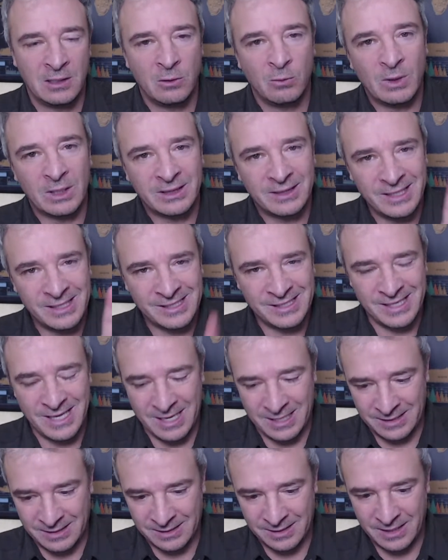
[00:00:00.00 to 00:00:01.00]
What this
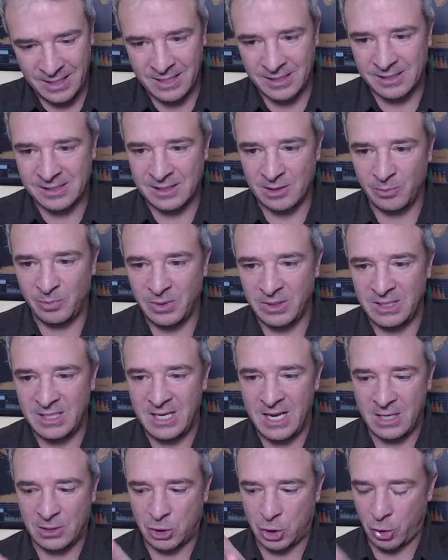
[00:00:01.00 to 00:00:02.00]
is, is simply
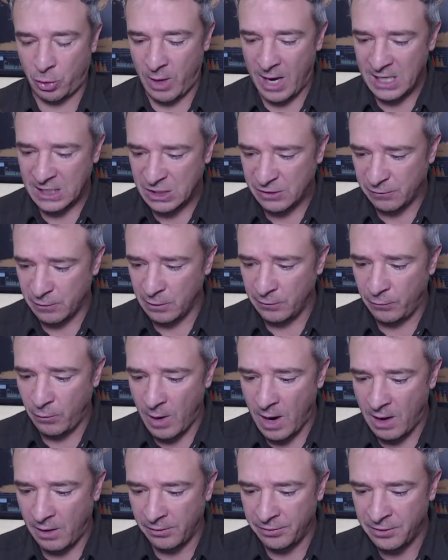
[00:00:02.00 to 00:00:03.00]
the transfer of
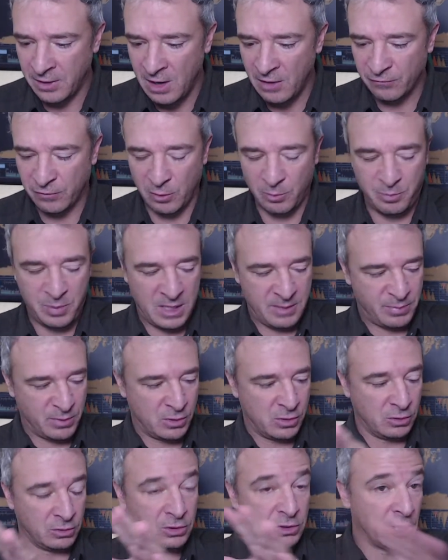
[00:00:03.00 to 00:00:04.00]
wealth from people
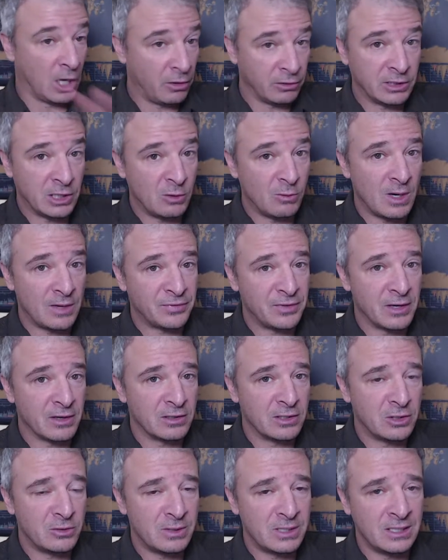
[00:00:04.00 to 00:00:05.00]
who don't know what they're
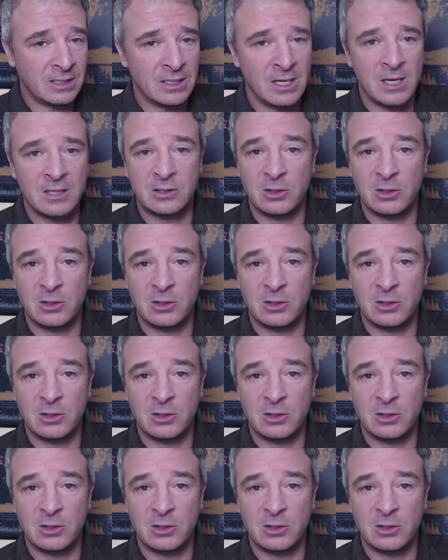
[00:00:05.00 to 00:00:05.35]
doing